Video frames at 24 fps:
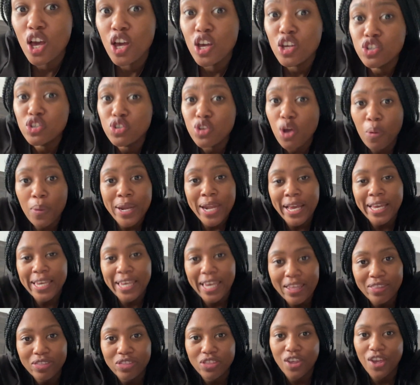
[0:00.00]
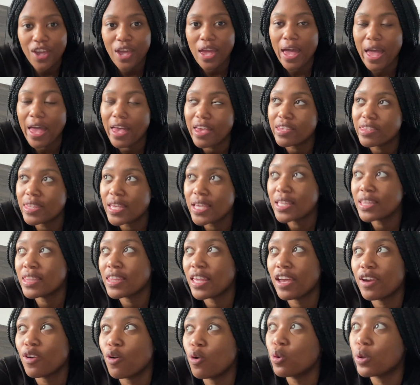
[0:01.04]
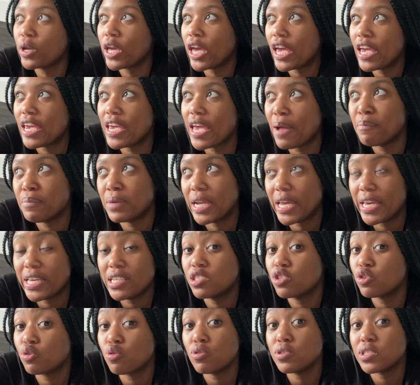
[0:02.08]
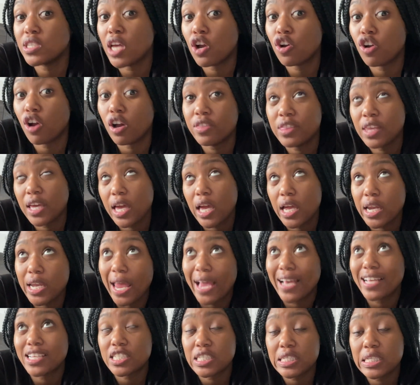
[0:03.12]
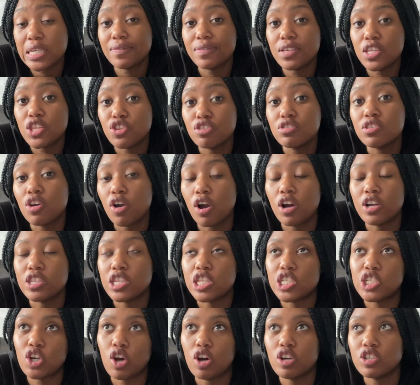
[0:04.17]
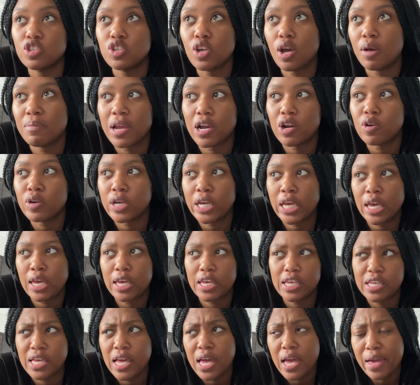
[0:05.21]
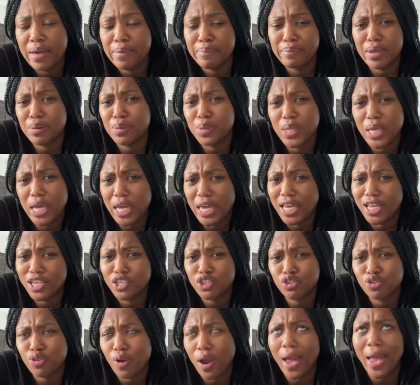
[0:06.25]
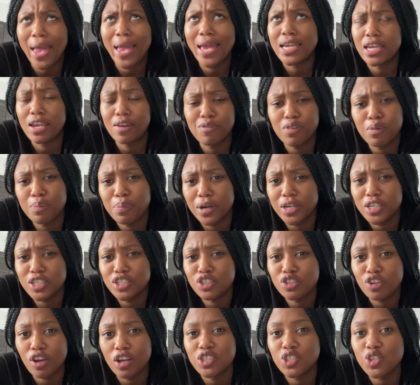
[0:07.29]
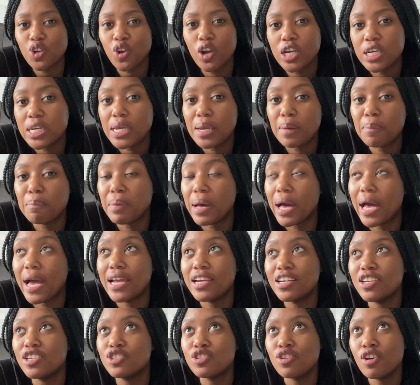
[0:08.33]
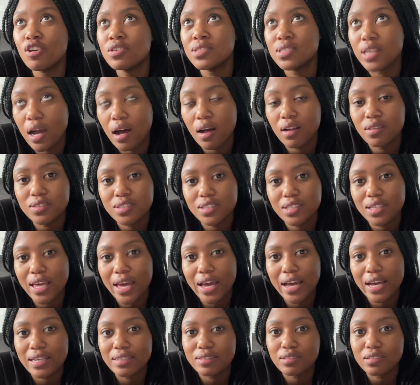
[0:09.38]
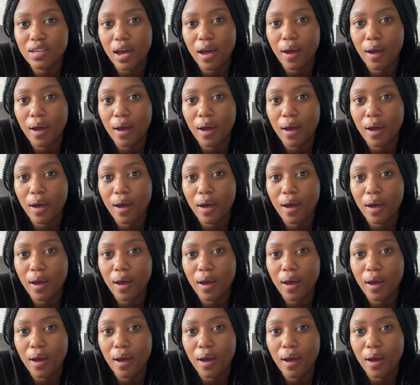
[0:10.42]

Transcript: So when I get there, I think that okay, I'm late, because I got there at like 7:30 on the dot. So I'm like, okay, maybe they're extra and everybody starts early, but it turns out that